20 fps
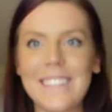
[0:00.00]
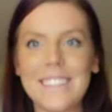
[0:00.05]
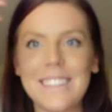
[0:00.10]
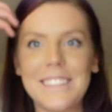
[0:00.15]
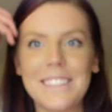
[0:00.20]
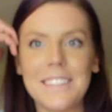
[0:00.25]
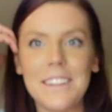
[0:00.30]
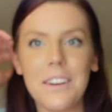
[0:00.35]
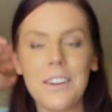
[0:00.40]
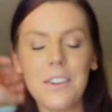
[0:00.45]

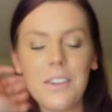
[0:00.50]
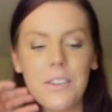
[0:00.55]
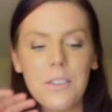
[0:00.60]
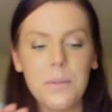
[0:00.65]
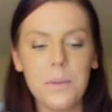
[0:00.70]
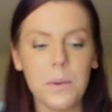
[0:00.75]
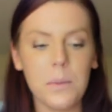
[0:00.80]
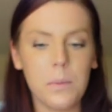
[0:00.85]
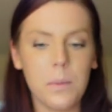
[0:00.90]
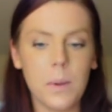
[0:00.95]

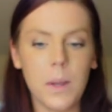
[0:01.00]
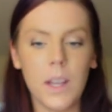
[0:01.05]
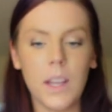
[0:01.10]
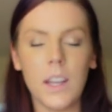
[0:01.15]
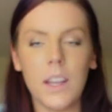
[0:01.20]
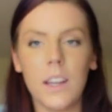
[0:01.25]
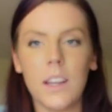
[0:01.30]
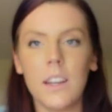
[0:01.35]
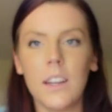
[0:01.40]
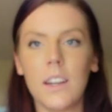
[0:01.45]
So
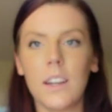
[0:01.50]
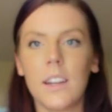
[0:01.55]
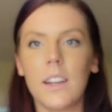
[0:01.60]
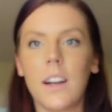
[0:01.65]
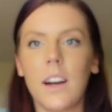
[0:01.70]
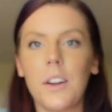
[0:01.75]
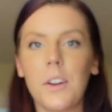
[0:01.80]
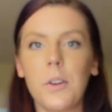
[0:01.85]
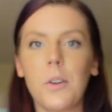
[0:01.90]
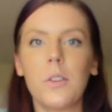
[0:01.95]
we
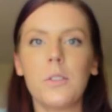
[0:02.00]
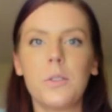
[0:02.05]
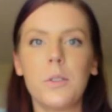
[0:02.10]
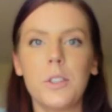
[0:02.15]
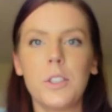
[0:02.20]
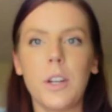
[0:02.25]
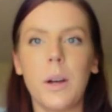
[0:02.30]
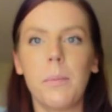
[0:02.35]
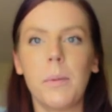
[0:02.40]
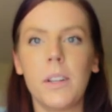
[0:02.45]
got our
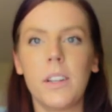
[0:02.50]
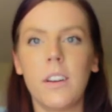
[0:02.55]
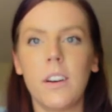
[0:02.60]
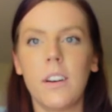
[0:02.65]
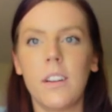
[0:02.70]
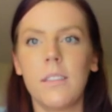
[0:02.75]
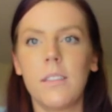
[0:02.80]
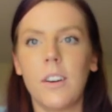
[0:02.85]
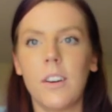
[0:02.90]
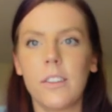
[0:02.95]
grocery shopping
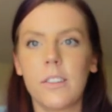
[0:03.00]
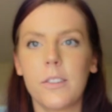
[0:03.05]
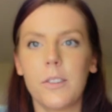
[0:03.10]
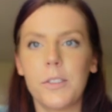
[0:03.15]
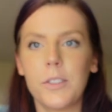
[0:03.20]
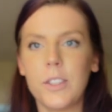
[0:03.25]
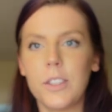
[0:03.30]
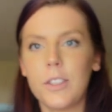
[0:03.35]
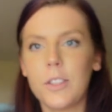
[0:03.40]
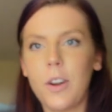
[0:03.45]
done. All the
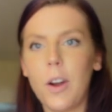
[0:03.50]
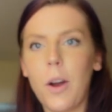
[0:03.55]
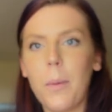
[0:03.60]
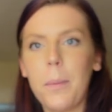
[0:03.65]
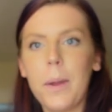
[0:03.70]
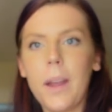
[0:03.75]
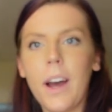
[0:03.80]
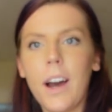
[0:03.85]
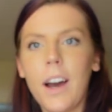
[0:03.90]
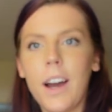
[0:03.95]
groceries are
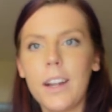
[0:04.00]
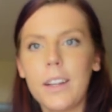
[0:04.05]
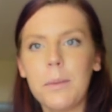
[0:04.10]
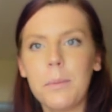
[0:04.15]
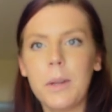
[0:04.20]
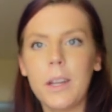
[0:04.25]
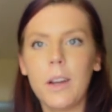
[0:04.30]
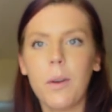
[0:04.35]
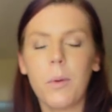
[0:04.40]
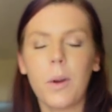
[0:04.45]
behind
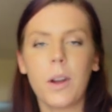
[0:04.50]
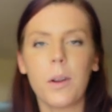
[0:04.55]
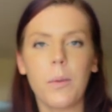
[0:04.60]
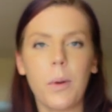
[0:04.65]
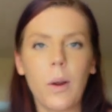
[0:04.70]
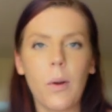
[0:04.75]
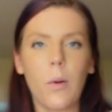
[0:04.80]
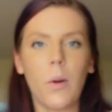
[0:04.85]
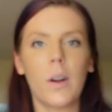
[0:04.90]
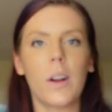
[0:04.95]
me. We're gonna
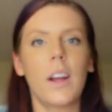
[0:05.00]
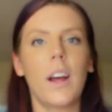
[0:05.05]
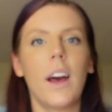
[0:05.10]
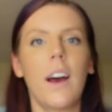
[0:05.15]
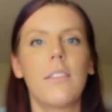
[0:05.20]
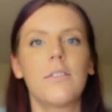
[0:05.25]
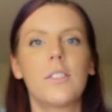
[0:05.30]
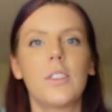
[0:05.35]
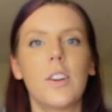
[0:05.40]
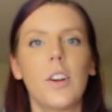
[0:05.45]
record it
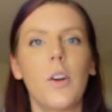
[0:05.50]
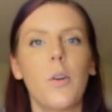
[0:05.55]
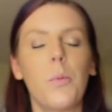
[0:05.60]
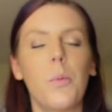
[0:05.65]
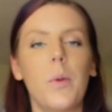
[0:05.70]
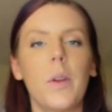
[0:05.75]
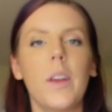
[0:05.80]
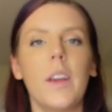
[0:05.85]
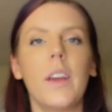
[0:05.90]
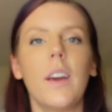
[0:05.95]
after
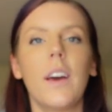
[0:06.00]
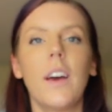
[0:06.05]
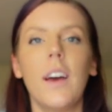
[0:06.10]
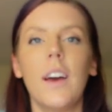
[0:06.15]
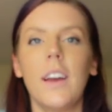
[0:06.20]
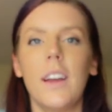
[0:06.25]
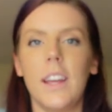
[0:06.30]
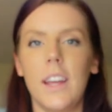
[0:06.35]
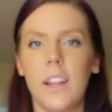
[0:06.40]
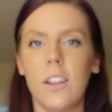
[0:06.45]
we
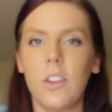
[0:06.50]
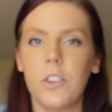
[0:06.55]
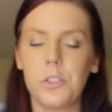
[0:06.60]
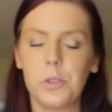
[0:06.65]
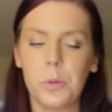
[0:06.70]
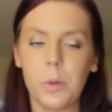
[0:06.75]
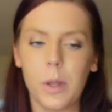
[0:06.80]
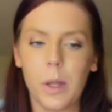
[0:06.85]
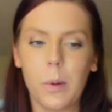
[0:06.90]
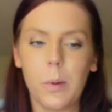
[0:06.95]
eat
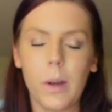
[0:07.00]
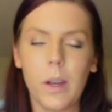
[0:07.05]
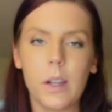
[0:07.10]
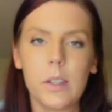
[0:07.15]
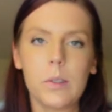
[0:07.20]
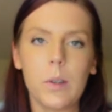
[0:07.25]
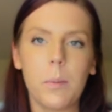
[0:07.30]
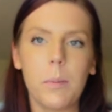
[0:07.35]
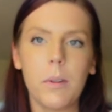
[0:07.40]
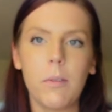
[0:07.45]
lunch really
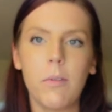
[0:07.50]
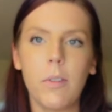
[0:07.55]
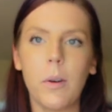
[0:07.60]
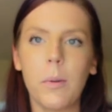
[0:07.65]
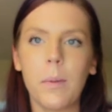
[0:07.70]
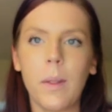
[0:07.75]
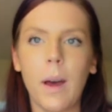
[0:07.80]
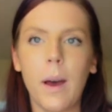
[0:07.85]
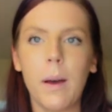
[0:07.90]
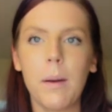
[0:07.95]
quick, so I'm gonna
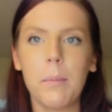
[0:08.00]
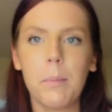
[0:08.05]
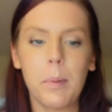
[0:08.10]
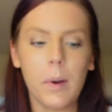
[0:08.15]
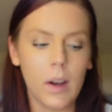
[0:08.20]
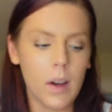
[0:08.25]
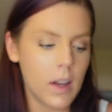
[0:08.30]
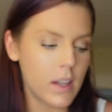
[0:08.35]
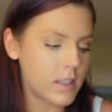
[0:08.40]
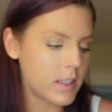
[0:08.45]
film that.
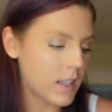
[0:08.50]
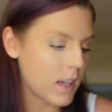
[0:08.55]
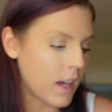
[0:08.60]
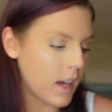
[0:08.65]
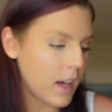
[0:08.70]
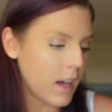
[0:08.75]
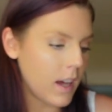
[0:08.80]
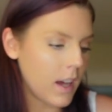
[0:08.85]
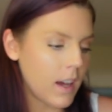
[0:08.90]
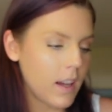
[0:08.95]
But
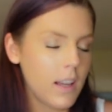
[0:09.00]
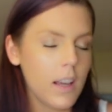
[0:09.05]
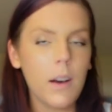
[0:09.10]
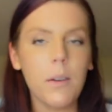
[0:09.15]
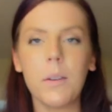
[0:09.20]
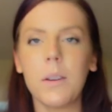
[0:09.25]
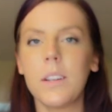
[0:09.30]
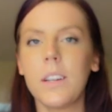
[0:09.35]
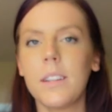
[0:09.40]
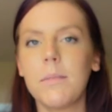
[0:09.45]

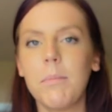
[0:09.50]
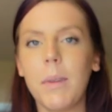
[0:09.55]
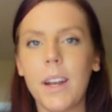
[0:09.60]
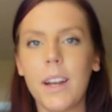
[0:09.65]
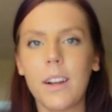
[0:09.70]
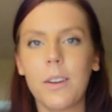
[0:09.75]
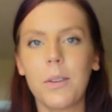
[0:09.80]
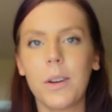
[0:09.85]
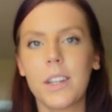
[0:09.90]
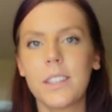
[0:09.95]
yeah, we
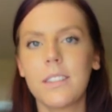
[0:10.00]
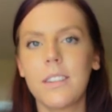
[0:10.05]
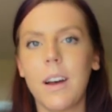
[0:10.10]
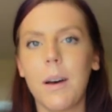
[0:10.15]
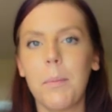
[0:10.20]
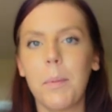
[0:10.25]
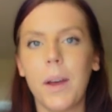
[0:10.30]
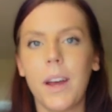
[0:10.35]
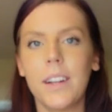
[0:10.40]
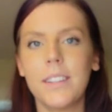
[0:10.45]
made a quick
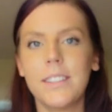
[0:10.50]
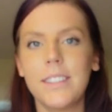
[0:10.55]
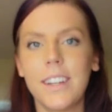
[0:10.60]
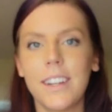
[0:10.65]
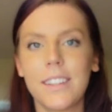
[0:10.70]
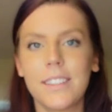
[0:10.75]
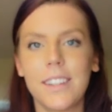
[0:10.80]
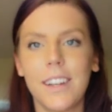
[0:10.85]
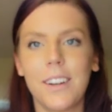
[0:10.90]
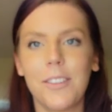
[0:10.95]
stop at
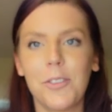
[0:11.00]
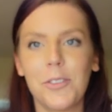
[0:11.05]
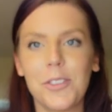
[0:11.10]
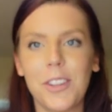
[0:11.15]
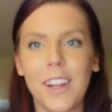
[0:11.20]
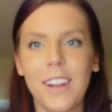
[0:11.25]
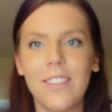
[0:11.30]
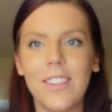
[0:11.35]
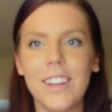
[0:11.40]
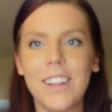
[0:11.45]
Dick's and Old
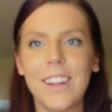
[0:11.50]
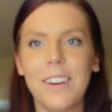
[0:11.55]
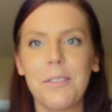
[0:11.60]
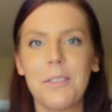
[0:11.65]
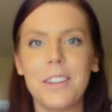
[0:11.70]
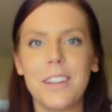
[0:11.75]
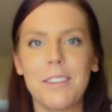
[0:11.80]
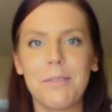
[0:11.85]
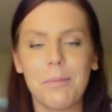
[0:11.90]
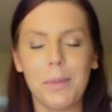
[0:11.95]
Navy that
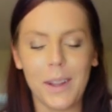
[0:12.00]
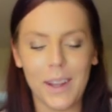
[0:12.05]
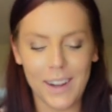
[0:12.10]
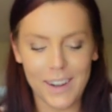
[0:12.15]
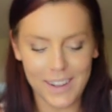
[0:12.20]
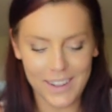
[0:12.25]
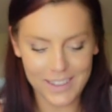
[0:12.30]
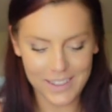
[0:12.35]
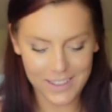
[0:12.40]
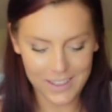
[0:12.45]
we didn't plan
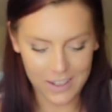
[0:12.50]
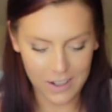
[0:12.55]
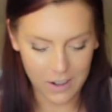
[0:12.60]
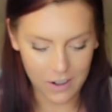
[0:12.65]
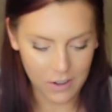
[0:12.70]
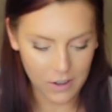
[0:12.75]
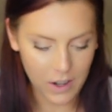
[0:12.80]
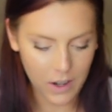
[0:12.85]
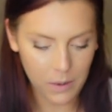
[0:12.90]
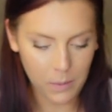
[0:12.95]
on.
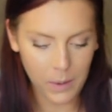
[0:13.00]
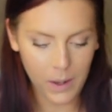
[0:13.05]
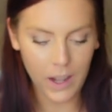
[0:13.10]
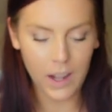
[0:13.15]
So we